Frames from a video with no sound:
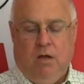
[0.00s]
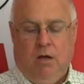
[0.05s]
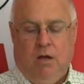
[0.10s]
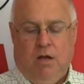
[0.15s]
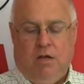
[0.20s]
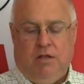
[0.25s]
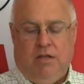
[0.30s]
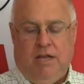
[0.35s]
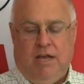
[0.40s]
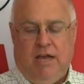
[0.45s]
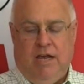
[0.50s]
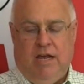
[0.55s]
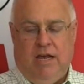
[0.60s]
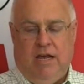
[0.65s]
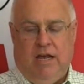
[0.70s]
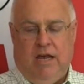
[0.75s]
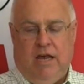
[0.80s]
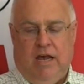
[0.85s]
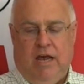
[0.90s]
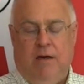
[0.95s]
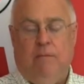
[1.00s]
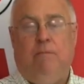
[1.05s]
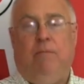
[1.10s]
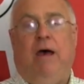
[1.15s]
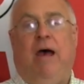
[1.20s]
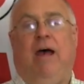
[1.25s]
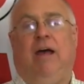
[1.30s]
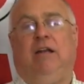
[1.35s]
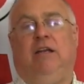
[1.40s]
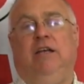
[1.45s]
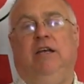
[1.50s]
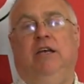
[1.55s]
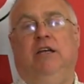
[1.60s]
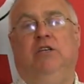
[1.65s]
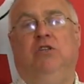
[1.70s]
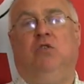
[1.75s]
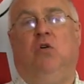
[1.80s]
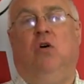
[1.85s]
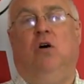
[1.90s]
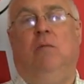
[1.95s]
the impact
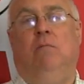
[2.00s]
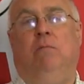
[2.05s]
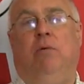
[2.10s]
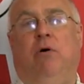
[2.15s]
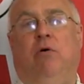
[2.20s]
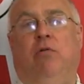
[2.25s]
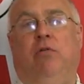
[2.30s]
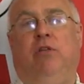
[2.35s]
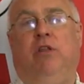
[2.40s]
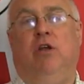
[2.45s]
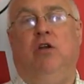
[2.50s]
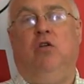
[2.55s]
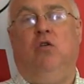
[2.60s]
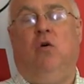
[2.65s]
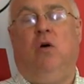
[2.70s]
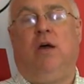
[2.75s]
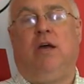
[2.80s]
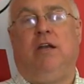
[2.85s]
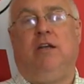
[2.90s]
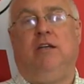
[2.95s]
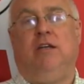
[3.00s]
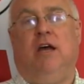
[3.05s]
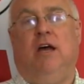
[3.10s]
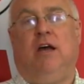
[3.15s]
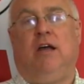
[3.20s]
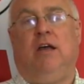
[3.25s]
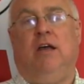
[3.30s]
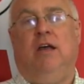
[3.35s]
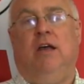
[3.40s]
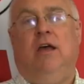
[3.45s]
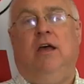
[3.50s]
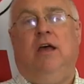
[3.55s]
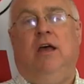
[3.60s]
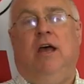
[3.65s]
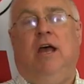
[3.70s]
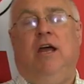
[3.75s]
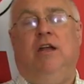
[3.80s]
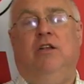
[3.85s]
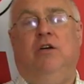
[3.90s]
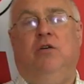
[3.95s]
is on both the Naugatuck
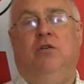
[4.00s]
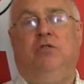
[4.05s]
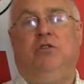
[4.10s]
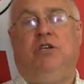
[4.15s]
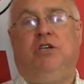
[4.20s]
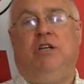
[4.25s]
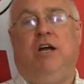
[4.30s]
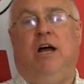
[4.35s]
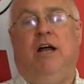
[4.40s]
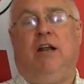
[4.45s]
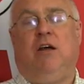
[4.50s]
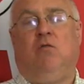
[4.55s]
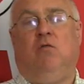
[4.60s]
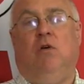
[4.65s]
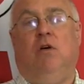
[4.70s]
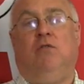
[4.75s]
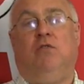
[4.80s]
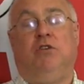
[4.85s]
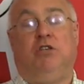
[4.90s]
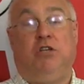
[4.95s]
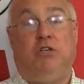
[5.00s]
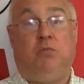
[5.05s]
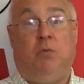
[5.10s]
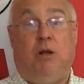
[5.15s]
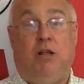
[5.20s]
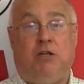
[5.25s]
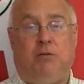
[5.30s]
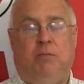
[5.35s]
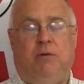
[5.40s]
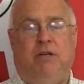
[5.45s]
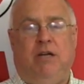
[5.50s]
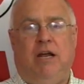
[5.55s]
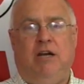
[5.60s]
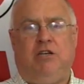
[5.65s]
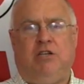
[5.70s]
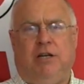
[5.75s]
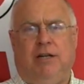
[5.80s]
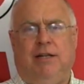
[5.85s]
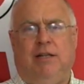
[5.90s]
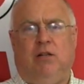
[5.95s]
and the Housatonic rivers, as well as
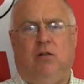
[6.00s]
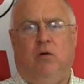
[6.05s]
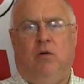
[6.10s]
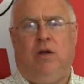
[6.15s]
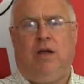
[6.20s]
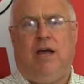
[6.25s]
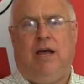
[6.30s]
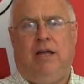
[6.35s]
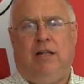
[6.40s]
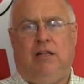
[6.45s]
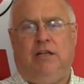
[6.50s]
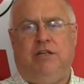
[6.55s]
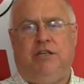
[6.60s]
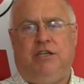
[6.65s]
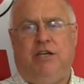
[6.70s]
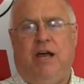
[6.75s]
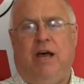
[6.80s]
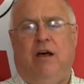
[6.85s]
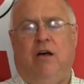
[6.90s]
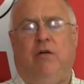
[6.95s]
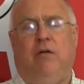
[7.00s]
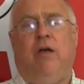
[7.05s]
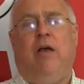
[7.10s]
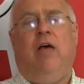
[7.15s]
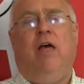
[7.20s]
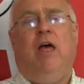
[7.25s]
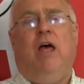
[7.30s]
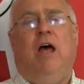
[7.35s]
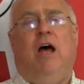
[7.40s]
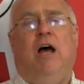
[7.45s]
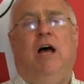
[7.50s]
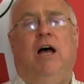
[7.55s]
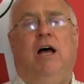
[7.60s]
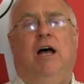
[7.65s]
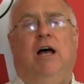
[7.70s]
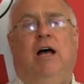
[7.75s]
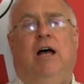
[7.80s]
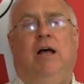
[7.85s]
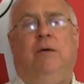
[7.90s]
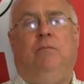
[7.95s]
potentially the Long Island Sound.
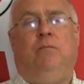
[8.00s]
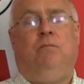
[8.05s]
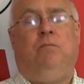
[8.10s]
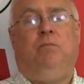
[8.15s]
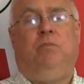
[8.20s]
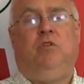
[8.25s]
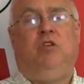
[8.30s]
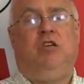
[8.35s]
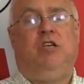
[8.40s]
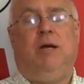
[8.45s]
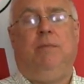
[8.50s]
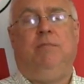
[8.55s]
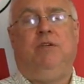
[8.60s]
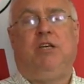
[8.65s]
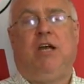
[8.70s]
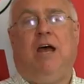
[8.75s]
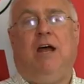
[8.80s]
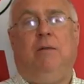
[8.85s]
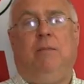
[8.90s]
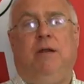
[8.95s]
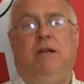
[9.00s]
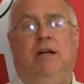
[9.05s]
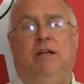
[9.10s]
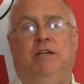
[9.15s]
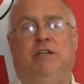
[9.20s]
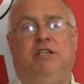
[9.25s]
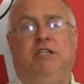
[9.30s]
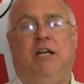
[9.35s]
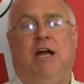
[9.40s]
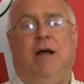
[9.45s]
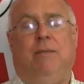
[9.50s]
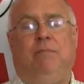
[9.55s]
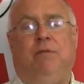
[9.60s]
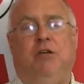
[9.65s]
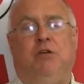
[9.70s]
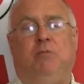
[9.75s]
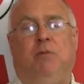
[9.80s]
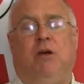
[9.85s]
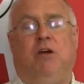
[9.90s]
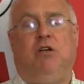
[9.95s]
Uh, something's got to be done to stop
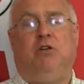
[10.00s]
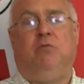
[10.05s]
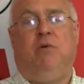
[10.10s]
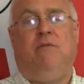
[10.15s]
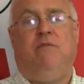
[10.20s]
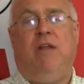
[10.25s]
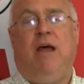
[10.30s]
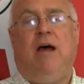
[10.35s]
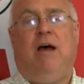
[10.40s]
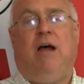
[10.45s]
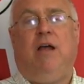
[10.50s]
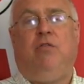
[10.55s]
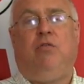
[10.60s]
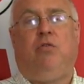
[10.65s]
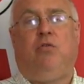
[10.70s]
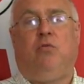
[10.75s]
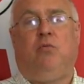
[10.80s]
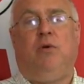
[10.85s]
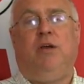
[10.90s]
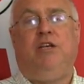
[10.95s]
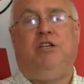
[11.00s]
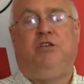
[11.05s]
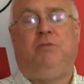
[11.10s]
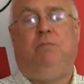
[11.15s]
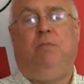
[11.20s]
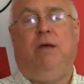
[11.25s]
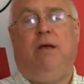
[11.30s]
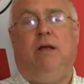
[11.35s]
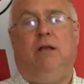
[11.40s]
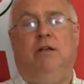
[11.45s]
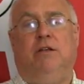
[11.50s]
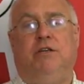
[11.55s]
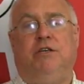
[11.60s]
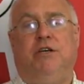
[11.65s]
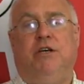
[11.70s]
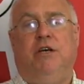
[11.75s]
this because we've now had three spills